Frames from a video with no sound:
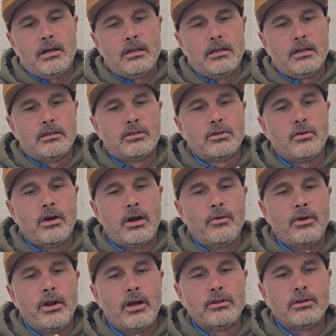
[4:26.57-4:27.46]
And so
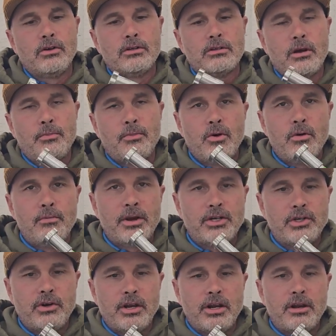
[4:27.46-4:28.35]
what I'll do is I'll pull
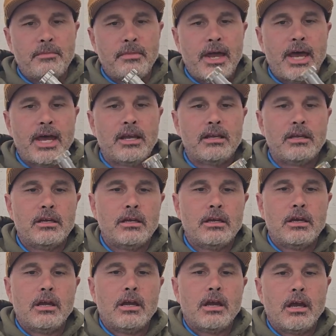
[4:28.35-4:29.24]
my trigger back
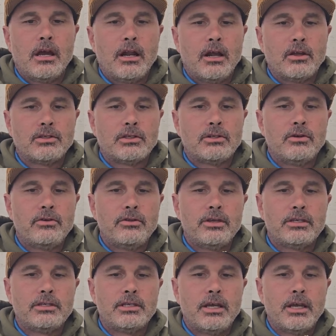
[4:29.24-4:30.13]
and I'll screw
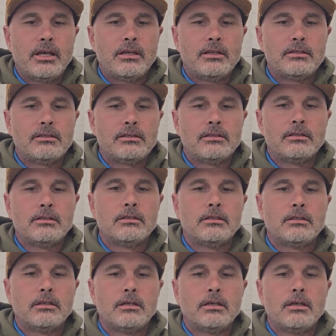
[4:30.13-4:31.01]
this in
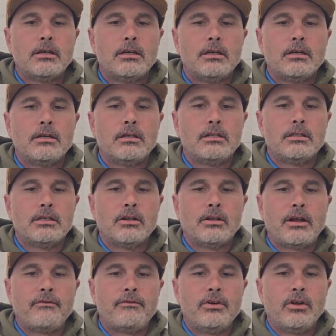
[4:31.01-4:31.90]

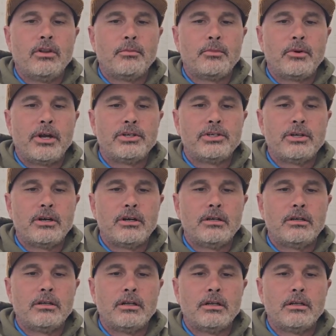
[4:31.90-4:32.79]
until I feel the
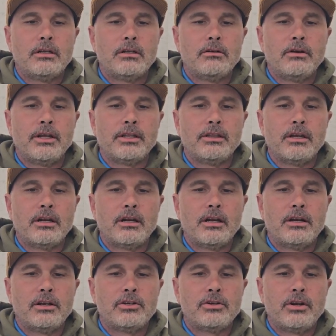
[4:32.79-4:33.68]
pressure right there
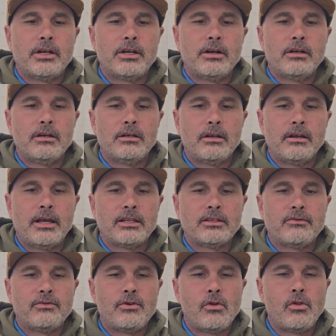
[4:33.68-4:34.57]
on the trigger, and
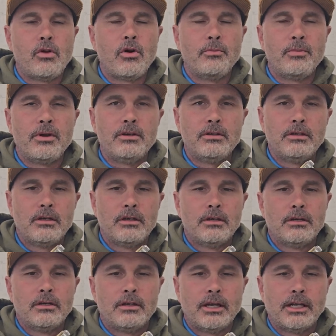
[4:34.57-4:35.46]
that's full open.
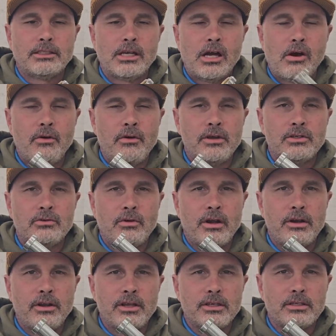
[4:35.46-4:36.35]
That's how I always
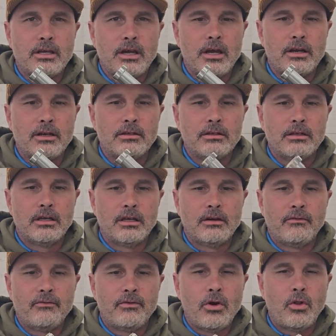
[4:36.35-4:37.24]
run this gun,
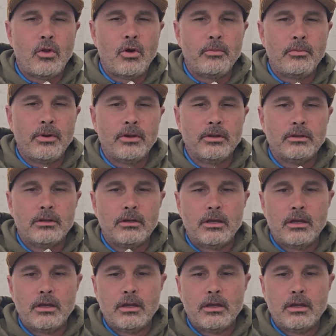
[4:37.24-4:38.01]
in full open.